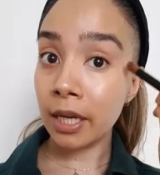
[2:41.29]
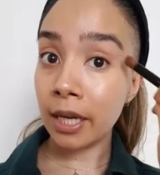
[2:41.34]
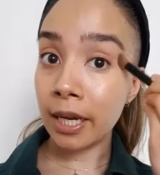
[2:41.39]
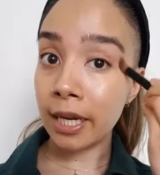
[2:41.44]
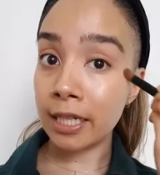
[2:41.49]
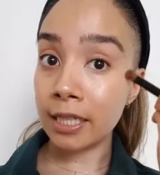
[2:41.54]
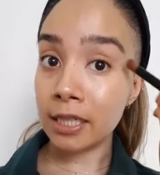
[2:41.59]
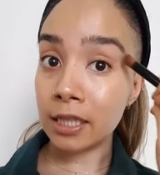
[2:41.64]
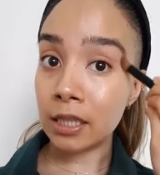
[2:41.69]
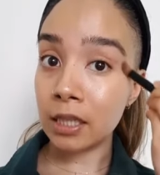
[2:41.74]

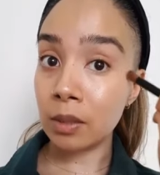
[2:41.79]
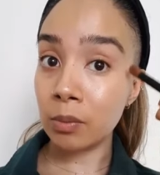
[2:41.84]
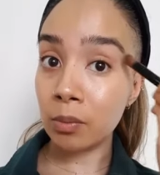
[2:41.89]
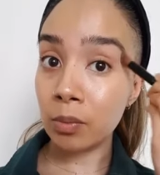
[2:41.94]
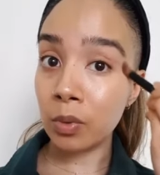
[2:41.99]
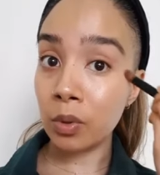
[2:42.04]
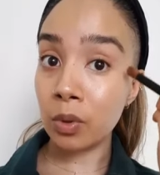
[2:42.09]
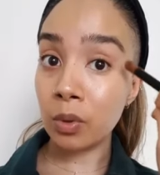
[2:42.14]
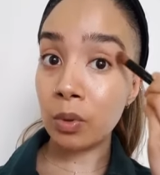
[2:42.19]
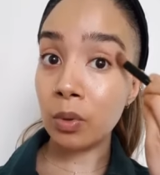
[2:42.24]
a
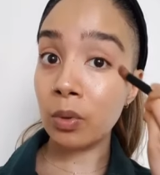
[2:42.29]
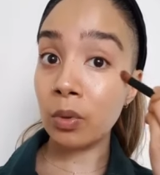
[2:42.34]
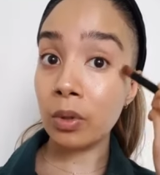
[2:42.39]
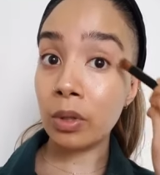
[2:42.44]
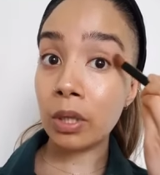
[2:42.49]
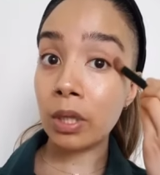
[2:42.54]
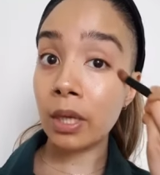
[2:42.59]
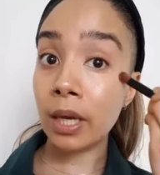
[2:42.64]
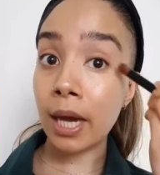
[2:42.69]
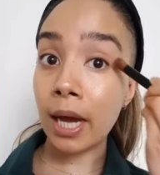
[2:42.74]
smooth
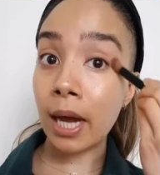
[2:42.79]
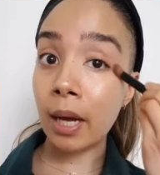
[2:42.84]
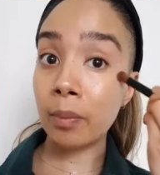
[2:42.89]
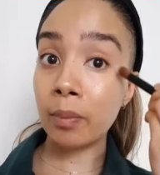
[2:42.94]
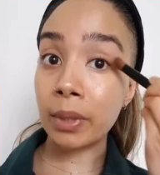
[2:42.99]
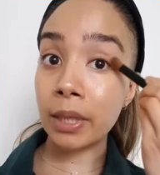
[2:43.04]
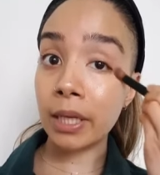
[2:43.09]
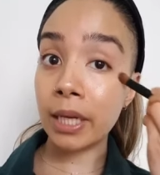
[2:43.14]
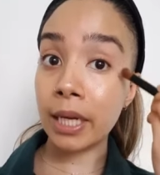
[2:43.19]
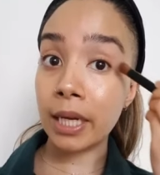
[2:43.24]

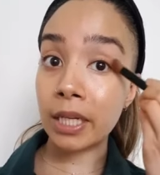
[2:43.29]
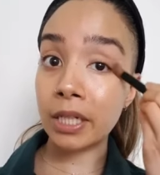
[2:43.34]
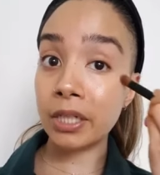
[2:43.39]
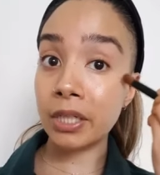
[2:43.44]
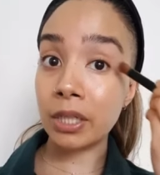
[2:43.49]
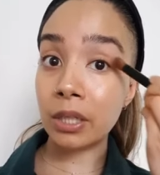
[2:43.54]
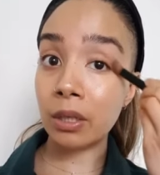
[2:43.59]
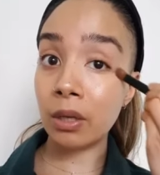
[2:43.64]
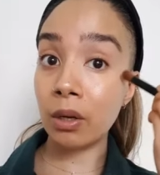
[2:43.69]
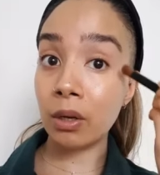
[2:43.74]

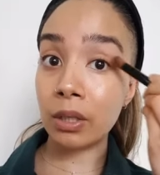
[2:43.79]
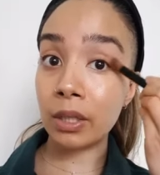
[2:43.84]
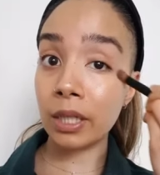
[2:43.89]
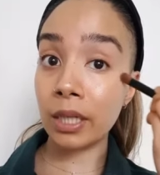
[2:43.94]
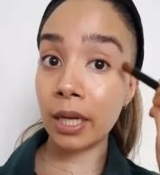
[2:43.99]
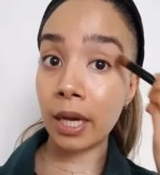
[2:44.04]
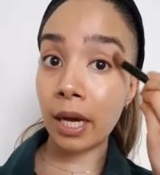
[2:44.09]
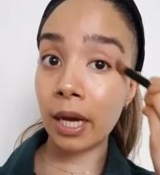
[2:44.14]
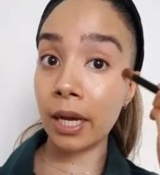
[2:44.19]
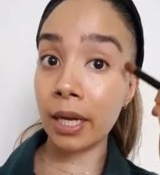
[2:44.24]
application on
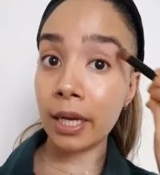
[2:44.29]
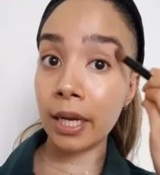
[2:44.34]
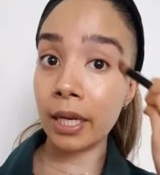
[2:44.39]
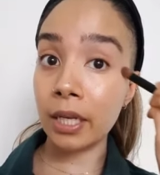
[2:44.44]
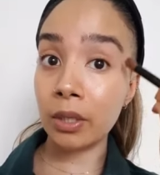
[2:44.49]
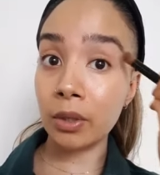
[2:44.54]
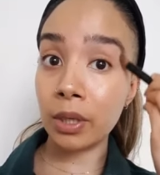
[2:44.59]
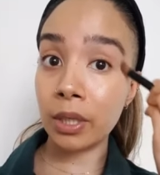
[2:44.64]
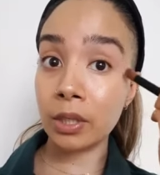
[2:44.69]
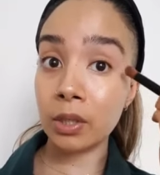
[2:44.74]
the eye, and
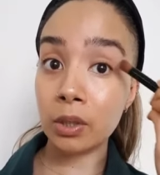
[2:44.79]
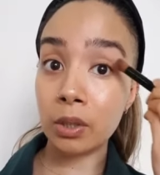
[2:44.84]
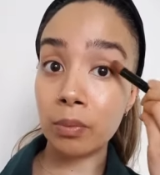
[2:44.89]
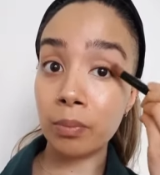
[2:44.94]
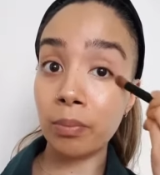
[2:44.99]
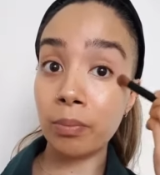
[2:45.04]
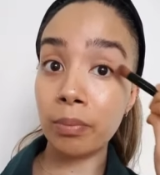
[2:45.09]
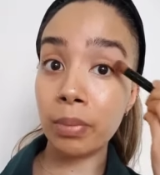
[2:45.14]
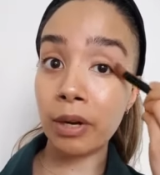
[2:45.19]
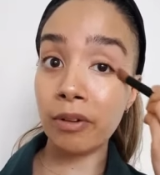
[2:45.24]
you can sort of
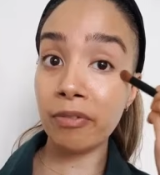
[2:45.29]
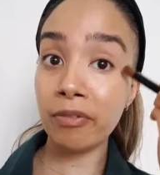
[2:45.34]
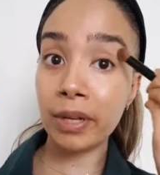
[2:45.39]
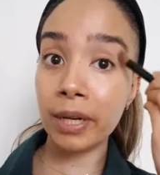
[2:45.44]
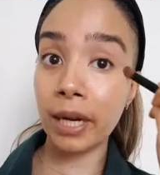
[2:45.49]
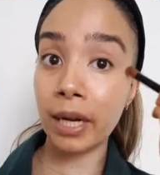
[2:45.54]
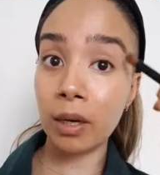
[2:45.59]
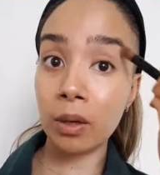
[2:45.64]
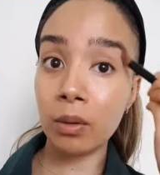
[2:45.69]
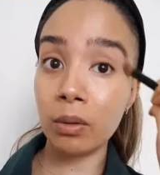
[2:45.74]
buff it
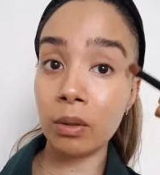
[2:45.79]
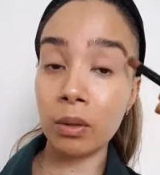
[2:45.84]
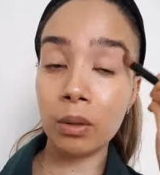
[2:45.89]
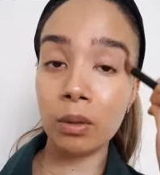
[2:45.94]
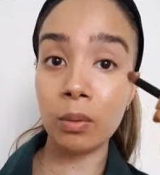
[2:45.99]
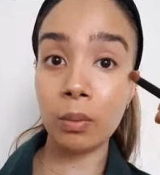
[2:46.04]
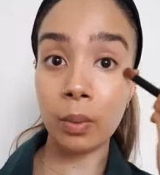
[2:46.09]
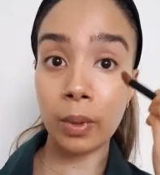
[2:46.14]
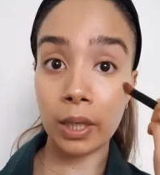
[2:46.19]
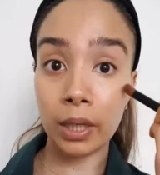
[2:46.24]
out
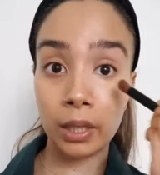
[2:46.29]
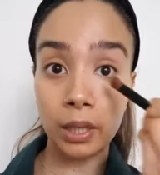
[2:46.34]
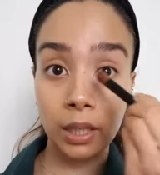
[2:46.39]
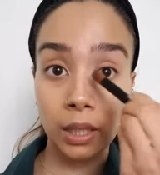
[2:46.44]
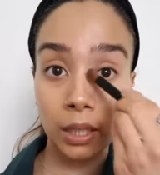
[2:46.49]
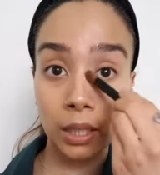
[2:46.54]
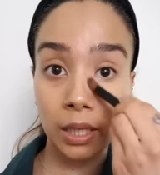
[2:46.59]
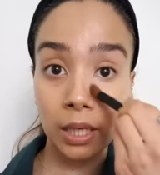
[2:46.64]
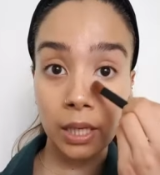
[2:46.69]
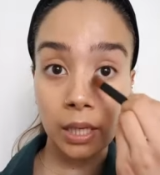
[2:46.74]
where you
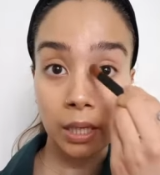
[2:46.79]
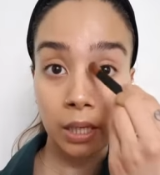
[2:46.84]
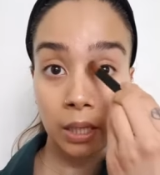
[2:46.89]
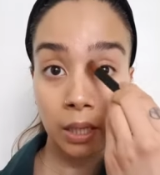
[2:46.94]
need it.